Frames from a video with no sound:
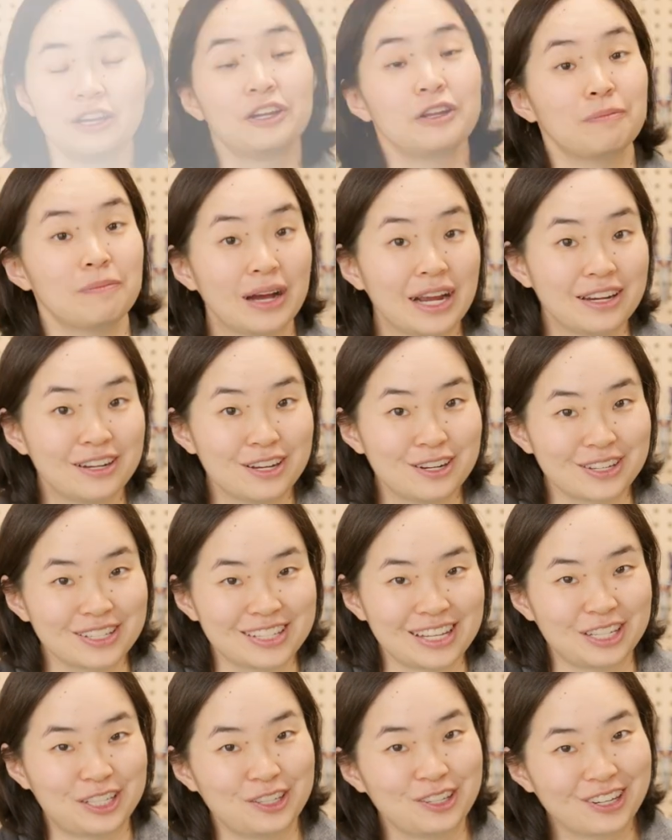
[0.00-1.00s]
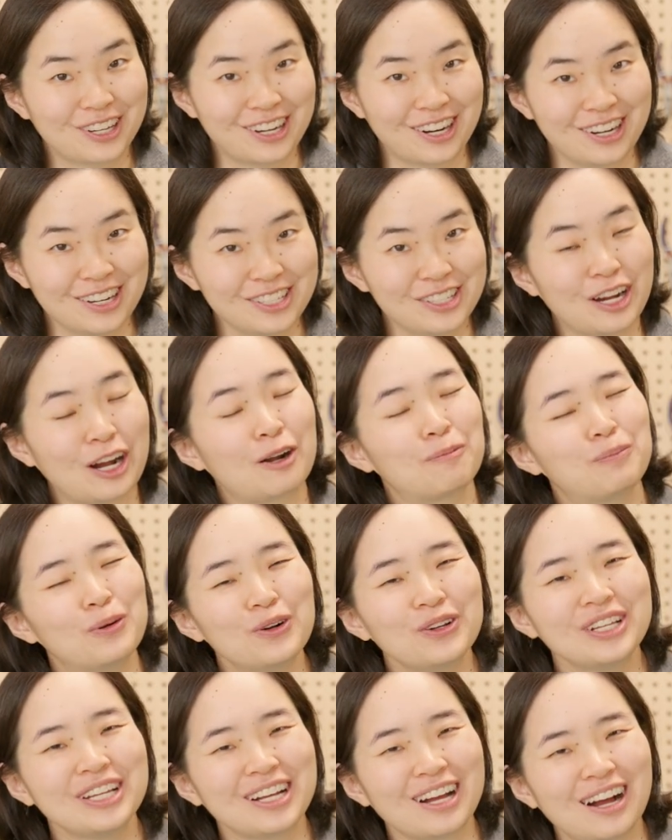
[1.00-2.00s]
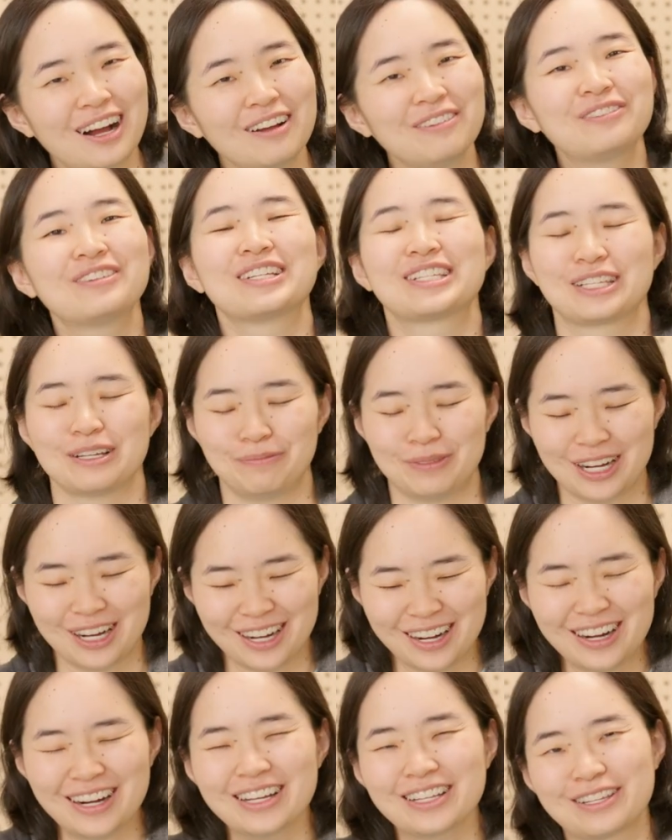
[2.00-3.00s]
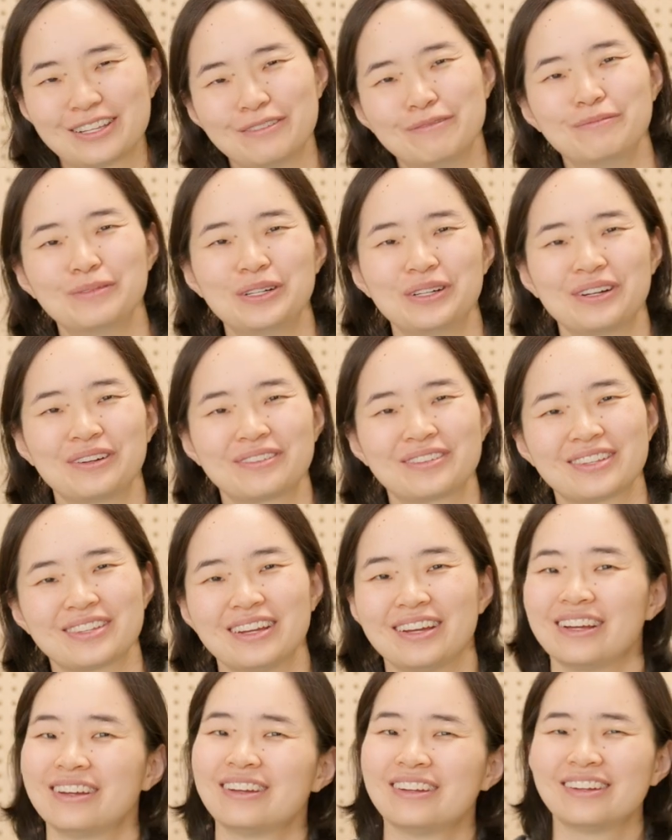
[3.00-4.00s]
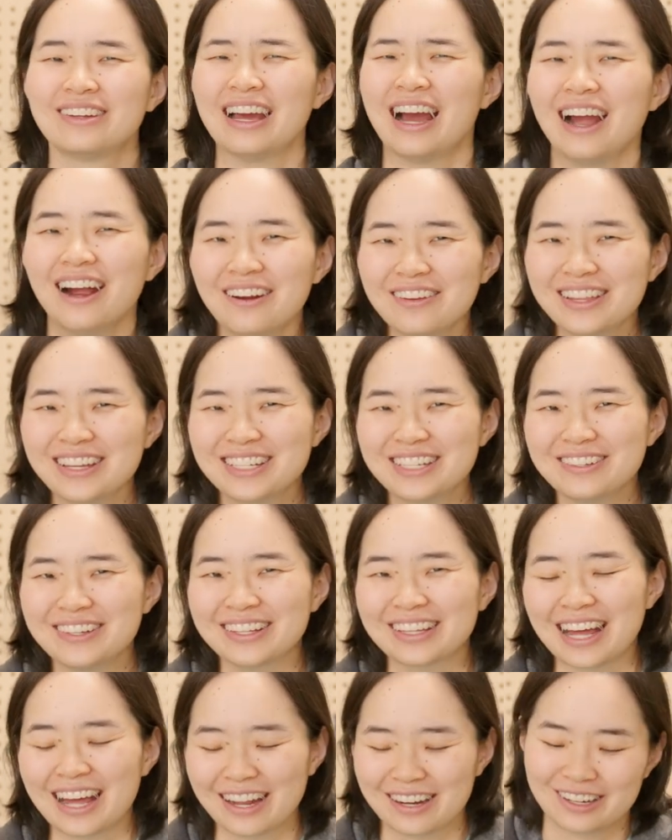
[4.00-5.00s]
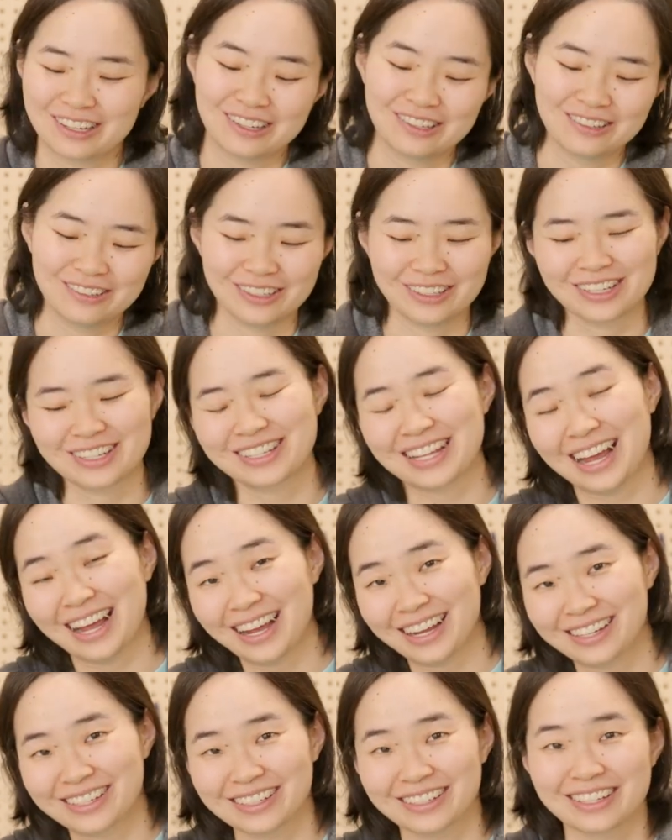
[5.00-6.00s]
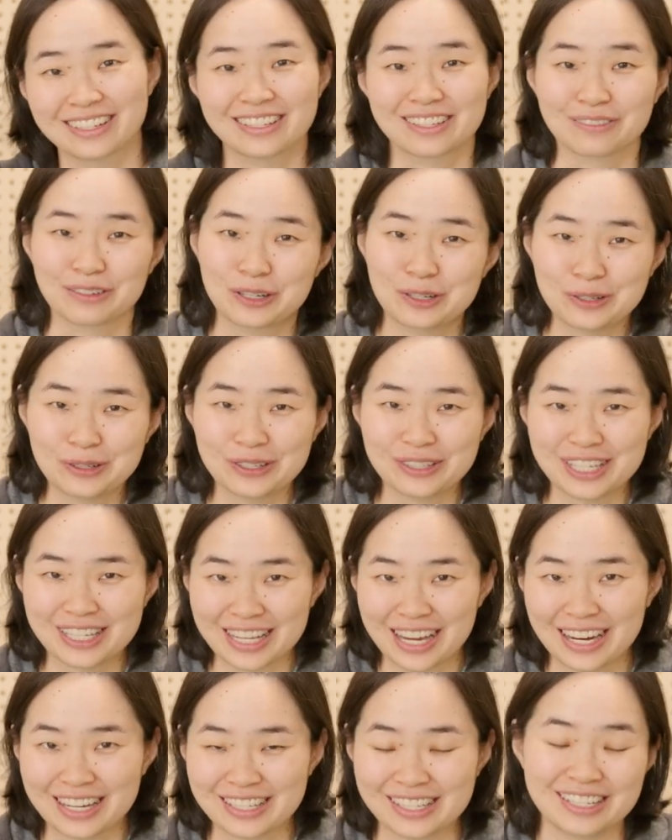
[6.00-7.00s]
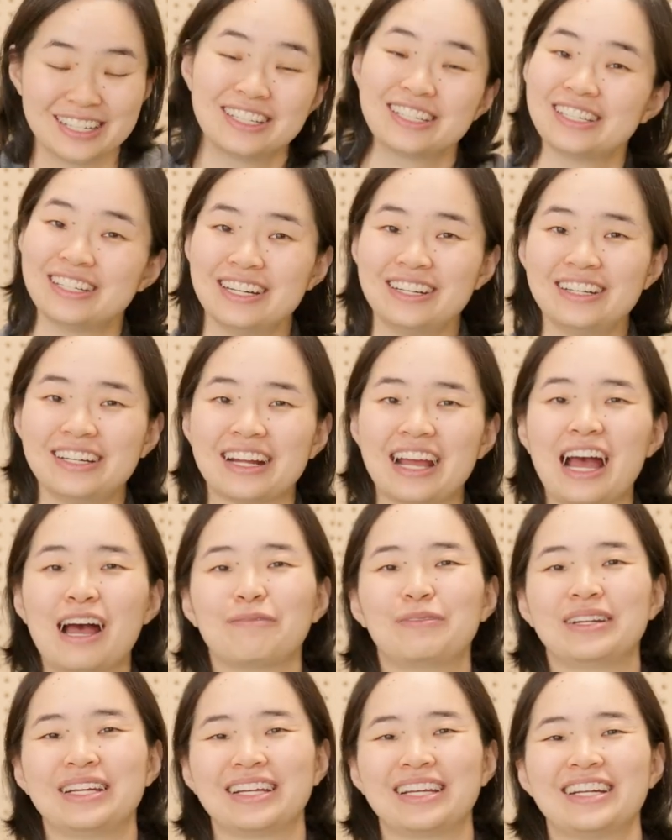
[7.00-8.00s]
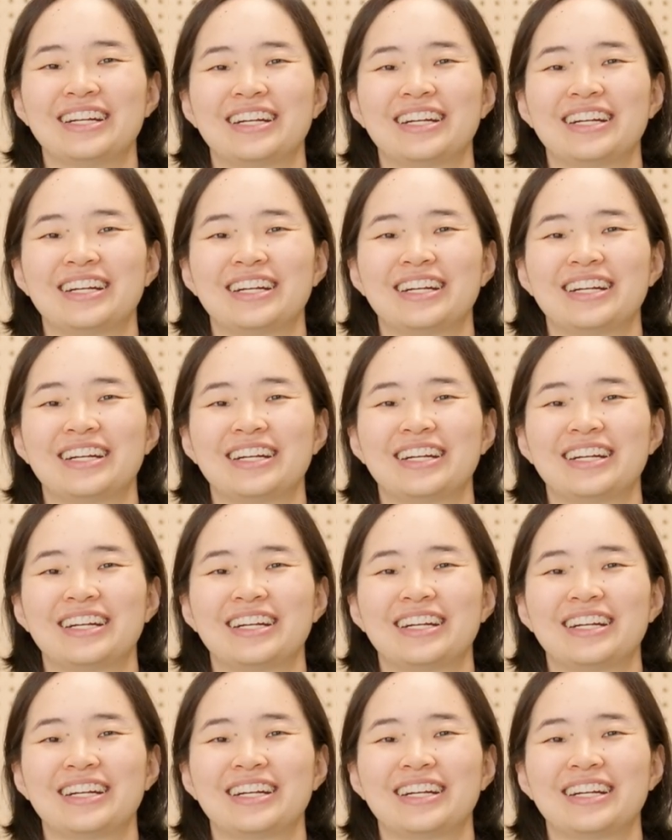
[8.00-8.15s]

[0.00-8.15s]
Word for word: You might notice that your cars are pulling off some awesome moves. Now, how are they doing that? Well, there's actually some cool science and engineering happening